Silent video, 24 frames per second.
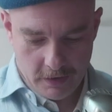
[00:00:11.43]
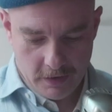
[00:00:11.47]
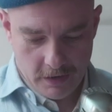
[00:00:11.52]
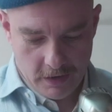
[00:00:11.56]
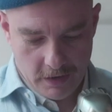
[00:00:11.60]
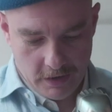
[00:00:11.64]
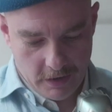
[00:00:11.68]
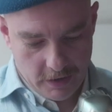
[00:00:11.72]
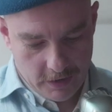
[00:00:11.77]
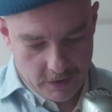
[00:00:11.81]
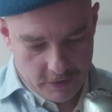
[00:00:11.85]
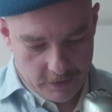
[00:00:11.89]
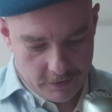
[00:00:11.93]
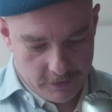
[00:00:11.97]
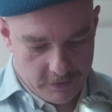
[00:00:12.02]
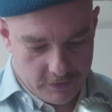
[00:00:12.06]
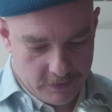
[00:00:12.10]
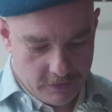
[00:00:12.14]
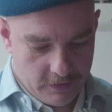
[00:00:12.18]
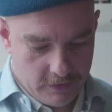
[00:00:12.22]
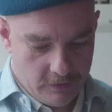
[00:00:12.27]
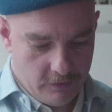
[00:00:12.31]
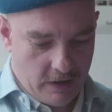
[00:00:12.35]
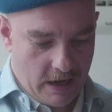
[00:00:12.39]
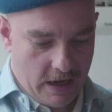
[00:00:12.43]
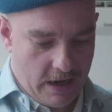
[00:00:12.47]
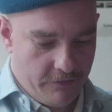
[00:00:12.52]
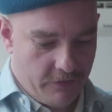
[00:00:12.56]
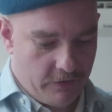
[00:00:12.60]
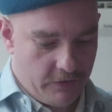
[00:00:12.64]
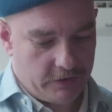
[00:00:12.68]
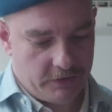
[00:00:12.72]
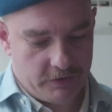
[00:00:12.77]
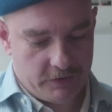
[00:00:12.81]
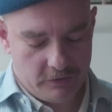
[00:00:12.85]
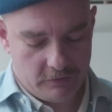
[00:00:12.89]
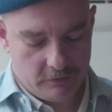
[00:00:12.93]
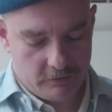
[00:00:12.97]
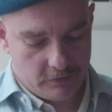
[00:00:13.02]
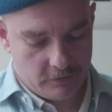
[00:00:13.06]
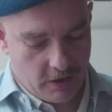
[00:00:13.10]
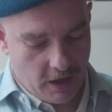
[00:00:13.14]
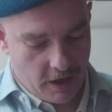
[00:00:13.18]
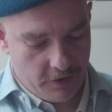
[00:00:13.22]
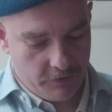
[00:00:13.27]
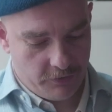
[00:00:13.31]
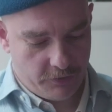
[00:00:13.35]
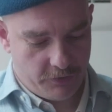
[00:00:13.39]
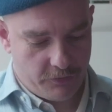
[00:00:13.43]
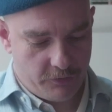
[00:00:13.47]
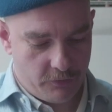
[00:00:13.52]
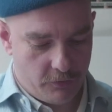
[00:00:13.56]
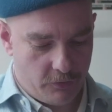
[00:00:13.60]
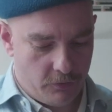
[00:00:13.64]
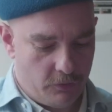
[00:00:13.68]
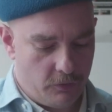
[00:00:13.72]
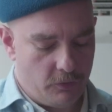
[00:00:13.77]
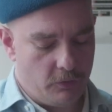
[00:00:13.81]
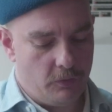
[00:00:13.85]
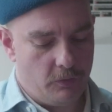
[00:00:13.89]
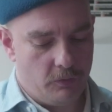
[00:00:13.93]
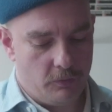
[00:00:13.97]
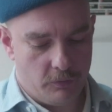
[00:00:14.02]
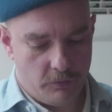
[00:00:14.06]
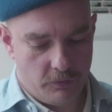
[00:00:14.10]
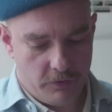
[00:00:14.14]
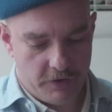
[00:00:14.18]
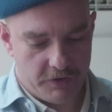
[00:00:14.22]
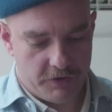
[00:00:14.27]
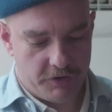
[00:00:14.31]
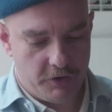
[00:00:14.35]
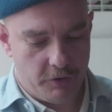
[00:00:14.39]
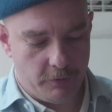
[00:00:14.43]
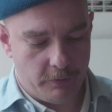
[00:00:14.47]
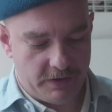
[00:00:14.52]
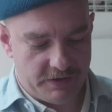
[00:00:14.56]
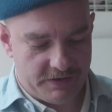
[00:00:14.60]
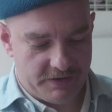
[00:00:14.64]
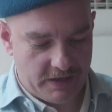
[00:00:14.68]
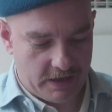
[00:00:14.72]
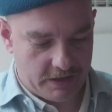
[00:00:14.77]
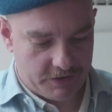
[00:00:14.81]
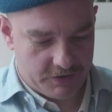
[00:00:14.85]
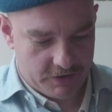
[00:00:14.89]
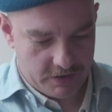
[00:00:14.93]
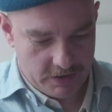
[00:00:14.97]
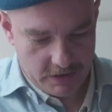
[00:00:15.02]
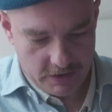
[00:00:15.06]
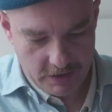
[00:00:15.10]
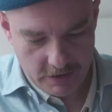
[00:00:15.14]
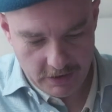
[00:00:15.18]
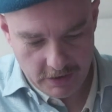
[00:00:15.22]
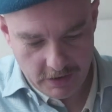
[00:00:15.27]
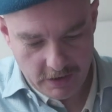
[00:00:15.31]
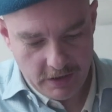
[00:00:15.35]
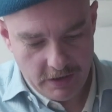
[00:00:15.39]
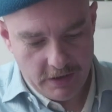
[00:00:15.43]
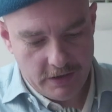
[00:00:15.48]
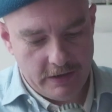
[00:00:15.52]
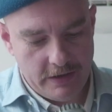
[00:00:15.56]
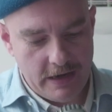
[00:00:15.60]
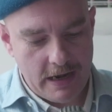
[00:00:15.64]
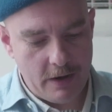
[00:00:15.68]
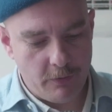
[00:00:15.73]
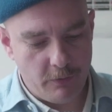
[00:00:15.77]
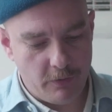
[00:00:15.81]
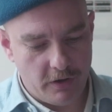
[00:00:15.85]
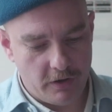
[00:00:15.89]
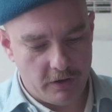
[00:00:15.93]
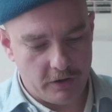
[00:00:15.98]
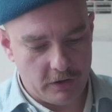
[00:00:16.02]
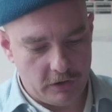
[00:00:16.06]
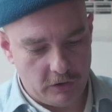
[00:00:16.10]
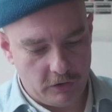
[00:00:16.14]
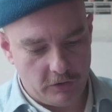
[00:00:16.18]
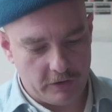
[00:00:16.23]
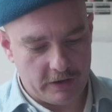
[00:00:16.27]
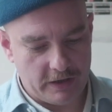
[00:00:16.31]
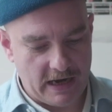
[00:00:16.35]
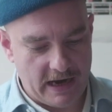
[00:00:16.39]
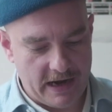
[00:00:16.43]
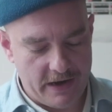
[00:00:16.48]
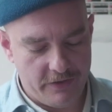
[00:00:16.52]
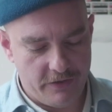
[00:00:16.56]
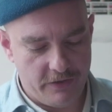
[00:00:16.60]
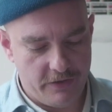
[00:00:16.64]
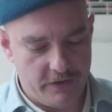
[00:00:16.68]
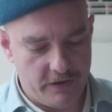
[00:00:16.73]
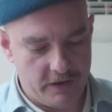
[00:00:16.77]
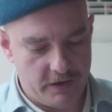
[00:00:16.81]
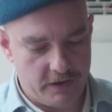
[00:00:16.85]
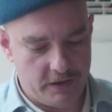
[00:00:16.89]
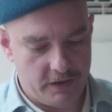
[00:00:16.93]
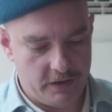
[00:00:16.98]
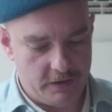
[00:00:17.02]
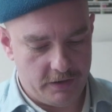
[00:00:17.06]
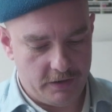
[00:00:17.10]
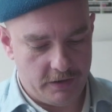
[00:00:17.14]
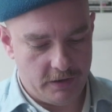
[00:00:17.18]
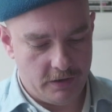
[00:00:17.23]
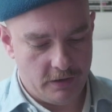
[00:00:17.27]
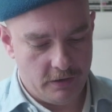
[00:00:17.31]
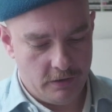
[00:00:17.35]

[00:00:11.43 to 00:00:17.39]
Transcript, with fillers: And having gone through the human section, now we are going to look at the